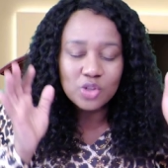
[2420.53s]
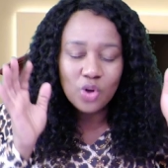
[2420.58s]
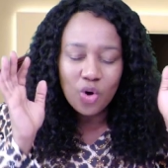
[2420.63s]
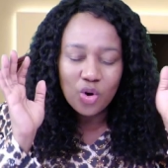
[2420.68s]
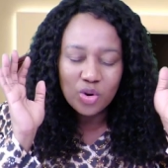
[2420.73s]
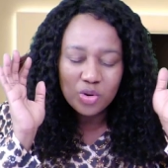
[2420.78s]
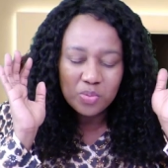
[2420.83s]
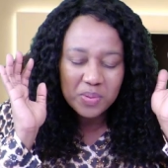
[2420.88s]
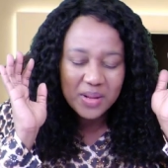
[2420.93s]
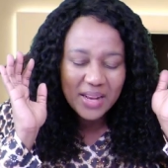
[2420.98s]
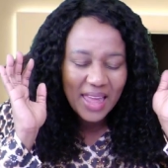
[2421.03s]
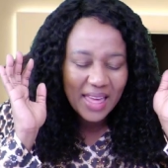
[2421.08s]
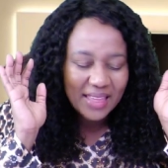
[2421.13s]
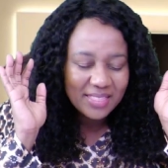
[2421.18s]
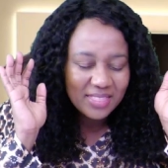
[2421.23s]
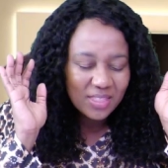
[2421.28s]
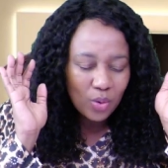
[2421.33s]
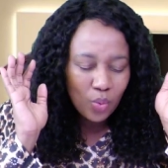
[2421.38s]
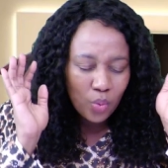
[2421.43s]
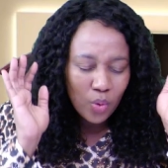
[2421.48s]
don't be
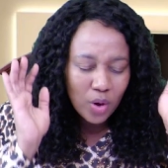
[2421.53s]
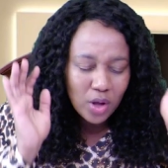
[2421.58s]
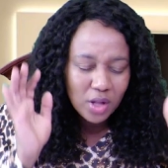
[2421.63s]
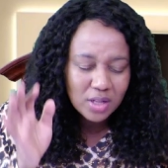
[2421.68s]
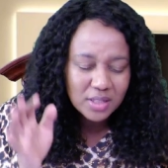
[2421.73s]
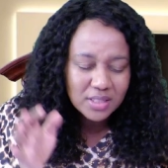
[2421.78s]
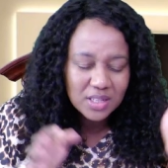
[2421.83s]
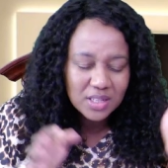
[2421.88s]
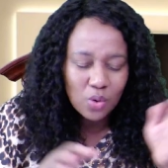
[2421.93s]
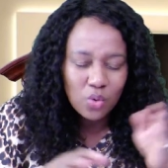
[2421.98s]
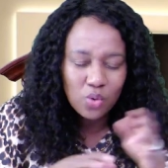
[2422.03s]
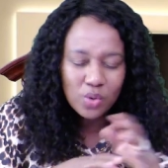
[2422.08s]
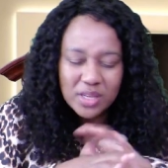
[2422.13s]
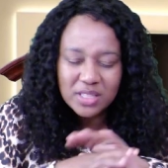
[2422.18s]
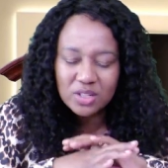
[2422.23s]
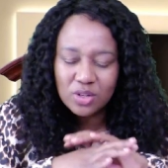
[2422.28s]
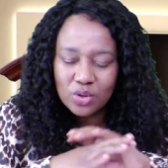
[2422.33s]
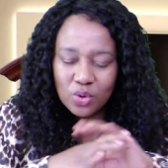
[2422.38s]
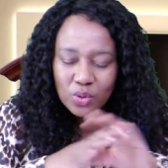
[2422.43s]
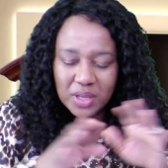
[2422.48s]
like the world who
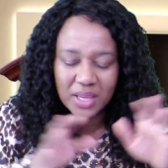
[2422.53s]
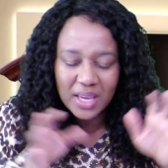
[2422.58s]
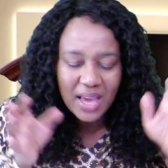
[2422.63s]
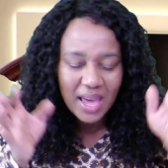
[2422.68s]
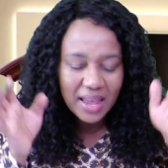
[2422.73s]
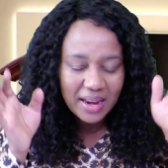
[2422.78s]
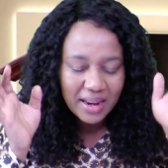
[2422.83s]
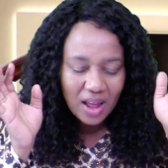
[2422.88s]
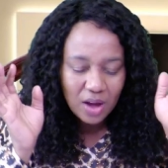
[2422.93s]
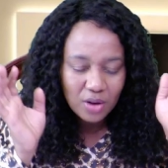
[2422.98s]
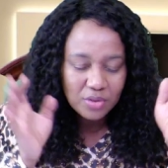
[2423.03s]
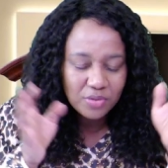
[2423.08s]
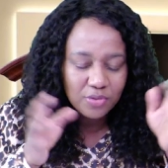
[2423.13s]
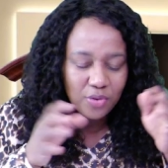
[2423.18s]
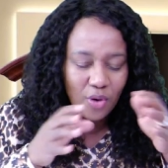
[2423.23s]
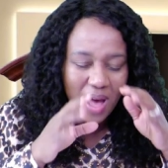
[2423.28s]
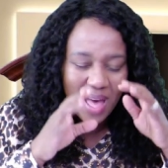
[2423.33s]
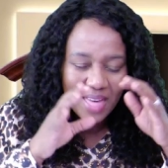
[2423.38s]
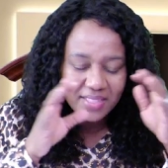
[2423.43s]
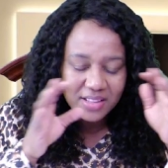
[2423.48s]
is looking around
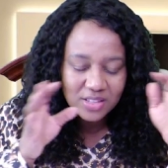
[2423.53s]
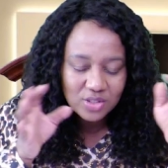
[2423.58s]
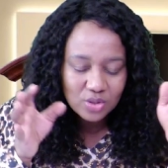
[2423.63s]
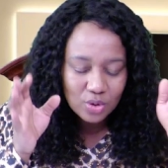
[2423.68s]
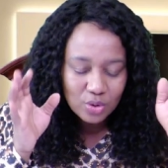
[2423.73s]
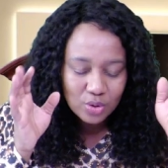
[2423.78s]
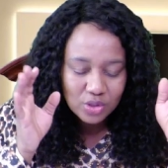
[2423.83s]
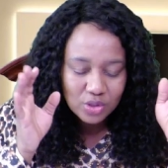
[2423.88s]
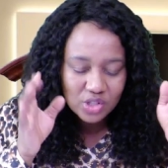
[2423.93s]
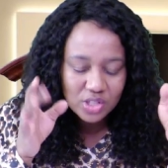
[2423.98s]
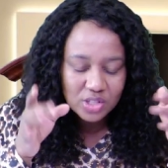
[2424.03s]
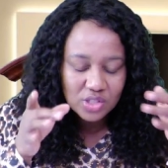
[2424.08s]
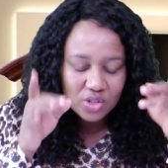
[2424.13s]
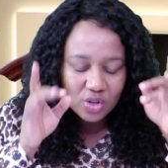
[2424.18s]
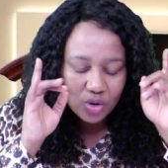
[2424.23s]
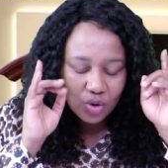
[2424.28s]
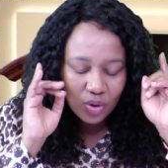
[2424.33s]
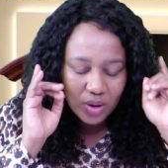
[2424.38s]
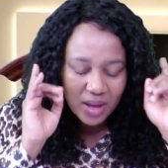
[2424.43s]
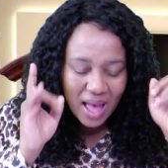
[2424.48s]
for other
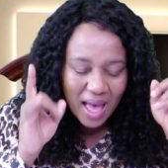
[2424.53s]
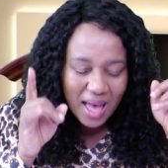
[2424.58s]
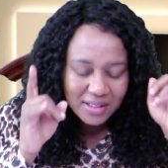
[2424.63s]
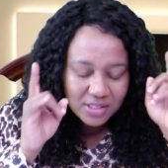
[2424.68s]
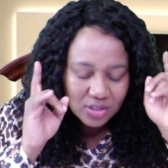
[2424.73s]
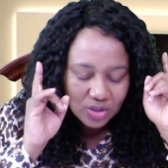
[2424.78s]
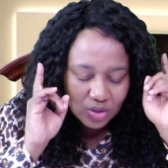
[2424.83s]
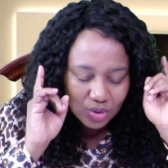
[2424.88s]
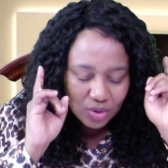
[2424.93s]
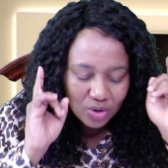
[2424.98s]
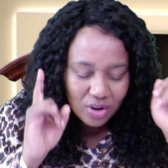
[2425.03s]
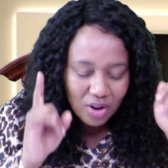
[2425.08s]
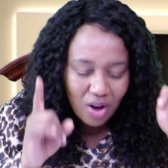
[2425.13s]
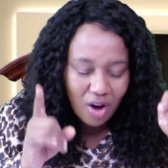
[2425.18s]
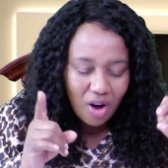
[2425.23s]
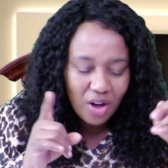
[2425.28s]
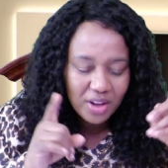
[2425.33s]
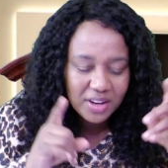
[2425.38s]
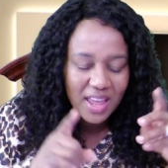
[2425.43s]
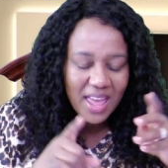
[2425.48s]
solutions. Look unto
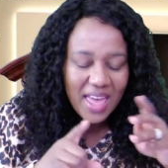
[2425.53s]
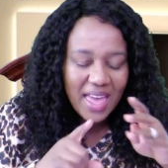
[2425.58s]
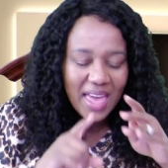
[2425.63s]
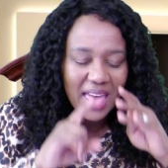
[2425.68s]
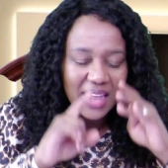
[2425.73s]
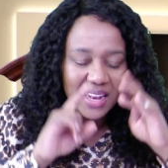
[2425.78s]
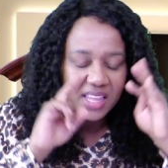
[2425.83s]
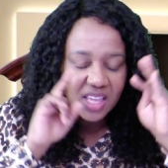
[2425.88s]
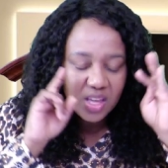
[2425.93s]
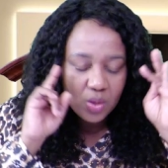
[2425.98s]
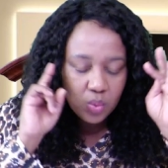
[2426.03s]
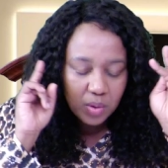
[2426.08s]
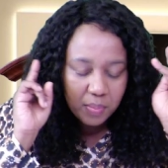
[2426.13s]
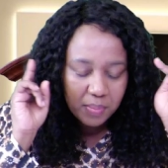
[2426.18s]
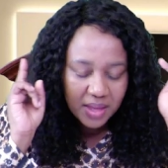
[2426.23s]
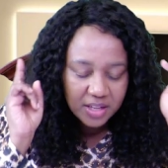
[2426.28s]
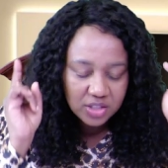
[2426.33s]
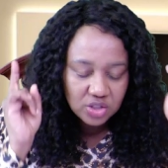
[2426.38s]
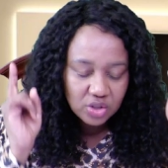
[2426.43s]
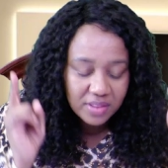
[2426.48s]
God, and He will
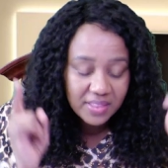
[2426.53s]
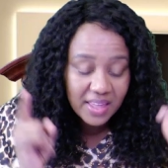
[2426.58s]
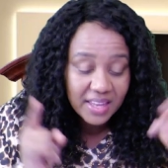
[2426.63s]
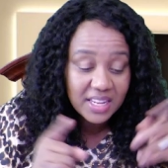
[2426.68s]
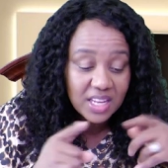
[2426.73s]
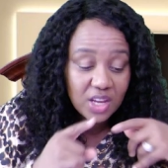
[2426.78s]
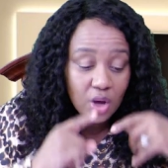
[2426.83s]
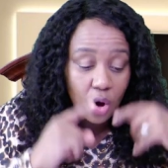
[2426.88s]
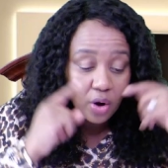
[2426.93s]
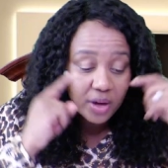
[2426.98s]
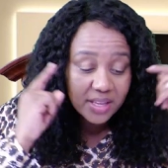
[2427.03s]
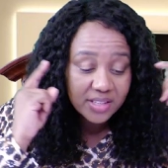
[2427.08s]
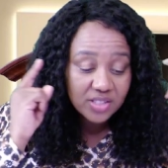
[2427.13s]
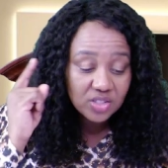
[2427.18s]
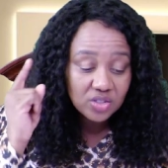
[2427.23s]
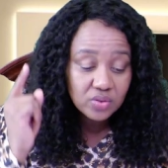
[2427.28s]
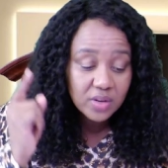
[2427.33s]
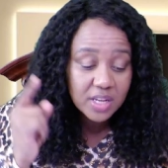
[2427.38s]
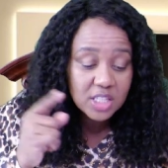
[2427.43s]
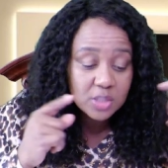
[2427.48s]
make sure that He
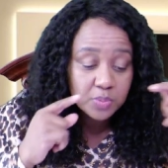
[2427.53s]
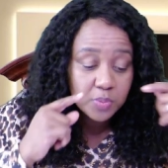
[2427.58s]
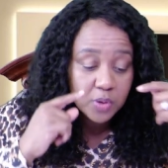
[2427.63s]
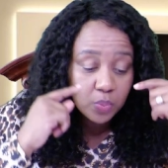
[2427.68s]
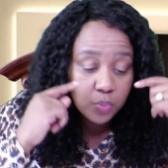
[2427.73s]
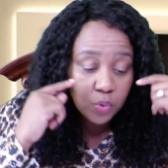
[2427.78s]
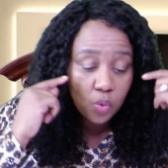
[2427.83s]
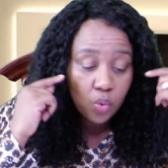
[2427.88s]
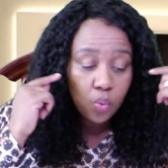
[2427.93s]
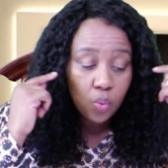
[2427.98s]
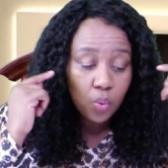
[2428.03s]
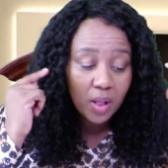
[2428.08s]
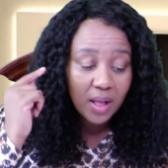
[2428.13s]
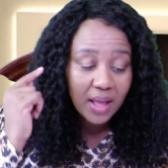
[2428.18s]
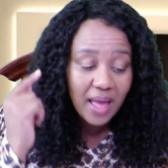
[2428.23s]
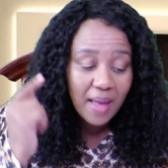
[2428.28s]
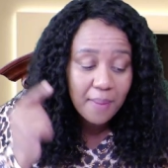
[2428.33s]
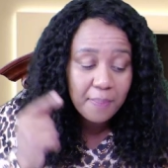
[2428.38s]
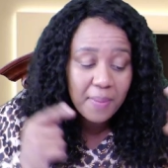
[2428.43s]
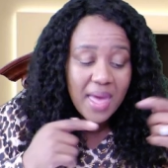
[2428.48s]
orchestrates people who will
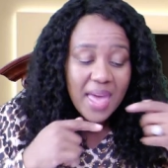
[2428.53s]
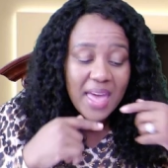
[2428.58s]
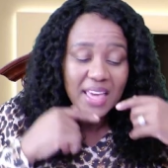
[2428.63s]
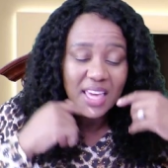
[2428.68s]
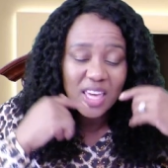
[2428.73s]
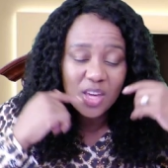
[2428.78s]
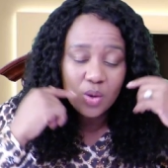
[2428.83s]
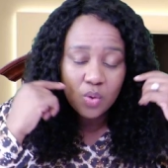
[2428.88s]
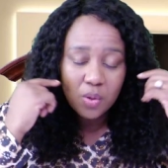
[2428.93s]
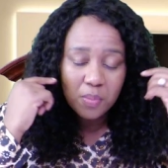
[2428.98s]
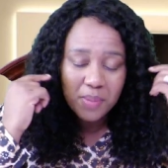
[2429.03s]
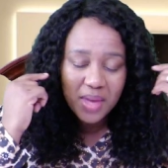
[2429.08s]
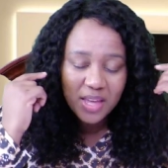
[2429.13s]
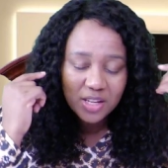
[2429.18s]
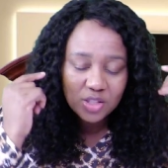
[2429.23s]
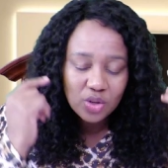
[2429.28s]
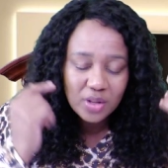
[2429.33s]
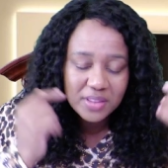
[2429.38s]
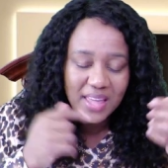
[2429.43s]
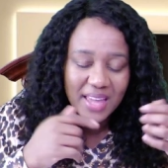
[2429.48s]
come. He will
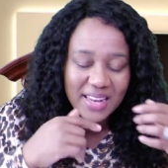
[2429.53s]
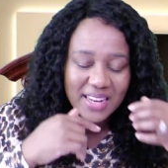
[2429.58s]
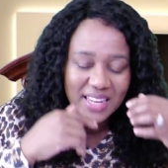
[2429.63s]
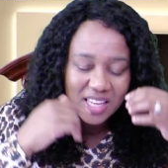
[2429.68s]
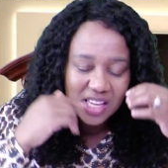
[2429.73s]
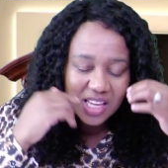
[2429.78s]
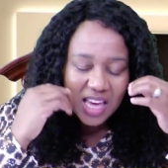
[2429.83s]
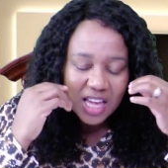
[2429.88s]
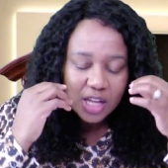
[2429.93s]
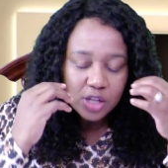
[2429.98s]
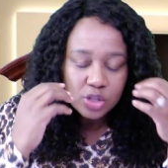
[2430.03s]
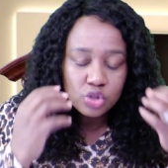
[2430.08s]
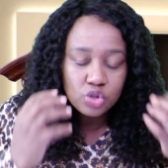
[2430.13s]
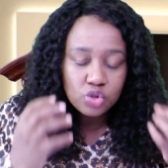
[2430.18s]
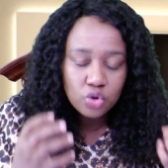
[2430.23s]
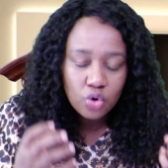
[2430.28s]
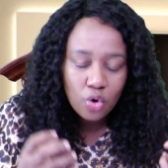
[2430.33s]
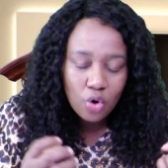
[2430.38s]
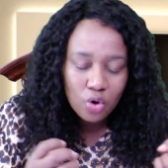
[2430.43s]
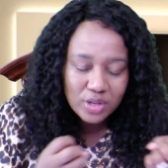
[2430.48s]
make sure that He
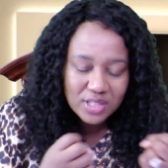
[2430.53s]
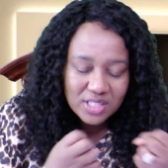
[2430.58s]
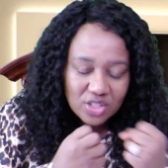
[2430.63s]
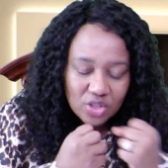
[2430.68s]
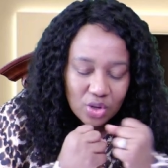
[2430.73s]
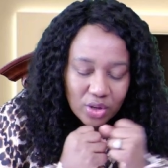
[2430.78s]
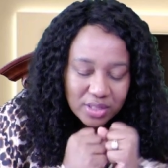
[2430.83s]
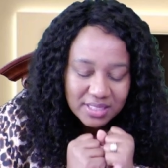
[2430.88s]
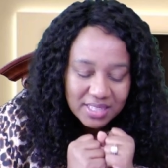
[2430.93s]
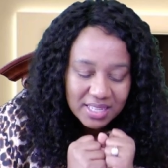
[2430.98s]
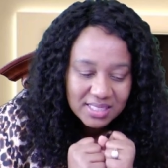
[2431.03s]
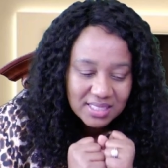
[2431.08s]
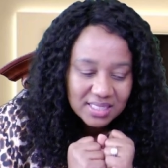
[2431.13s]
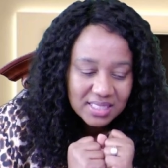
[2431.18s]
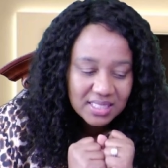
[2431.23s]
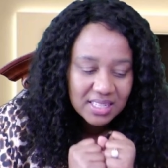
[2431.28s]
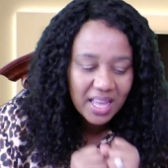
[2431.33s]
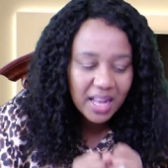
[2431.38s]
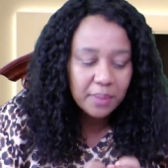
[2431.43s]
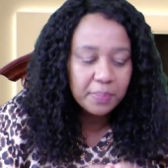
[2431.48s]
draws your
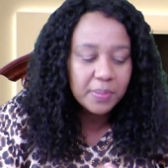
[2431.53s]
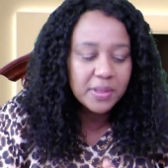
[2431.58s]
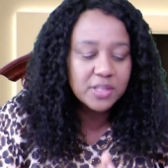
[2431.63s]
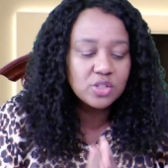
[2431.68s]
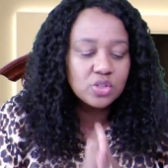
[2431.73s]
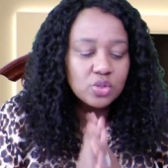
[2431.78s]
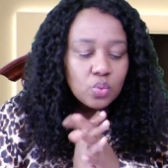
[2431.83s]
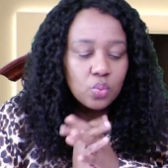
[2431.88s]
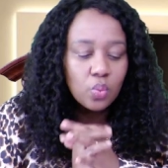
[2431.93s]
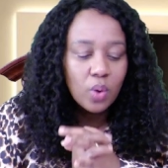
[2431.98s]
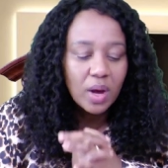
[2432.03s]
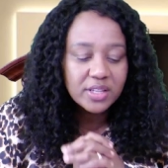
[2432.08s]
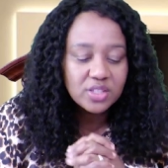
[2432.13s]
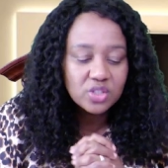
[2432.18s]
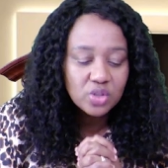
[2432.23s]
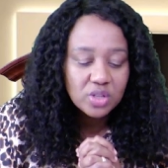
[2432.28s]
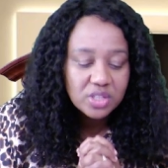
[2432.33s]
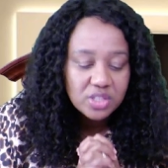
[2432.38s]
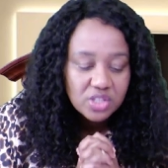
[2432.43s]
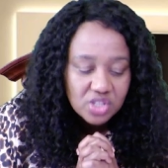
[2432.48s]
destiny helpers
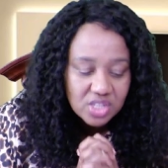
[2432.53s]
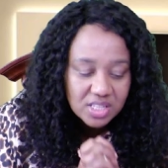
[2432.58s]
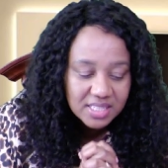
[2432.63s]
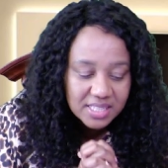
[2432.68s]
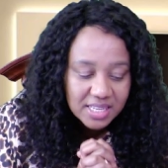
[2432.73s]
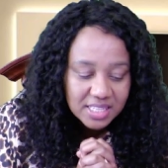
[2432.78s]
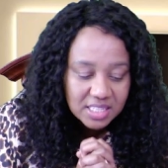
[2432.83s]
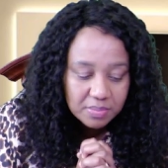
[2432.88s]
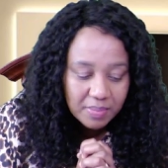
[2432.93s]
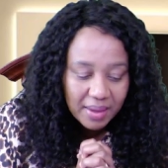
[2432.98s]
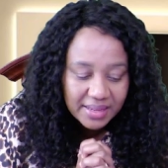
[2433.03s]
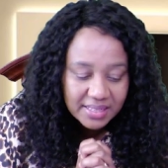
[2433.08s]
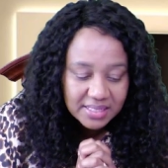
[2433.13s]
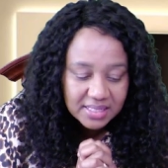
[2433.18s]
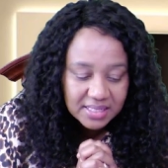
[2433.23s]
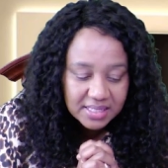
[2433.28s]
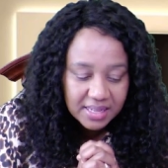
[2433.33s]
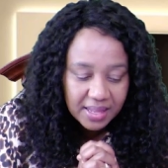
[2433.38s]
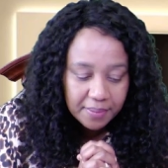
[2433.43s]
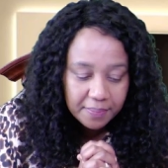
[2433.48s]
towards you in Jesus'
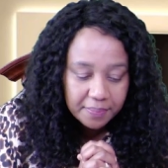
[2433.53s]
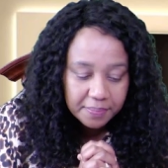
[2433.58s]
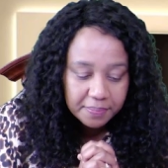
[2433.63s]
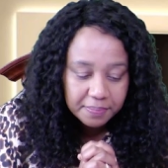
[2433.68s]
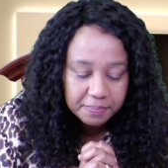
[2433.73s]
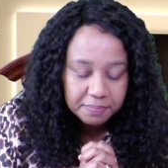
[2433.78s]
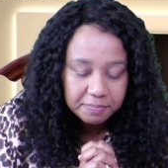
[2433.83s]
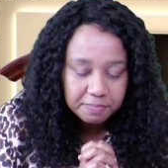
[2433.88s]
mighty name.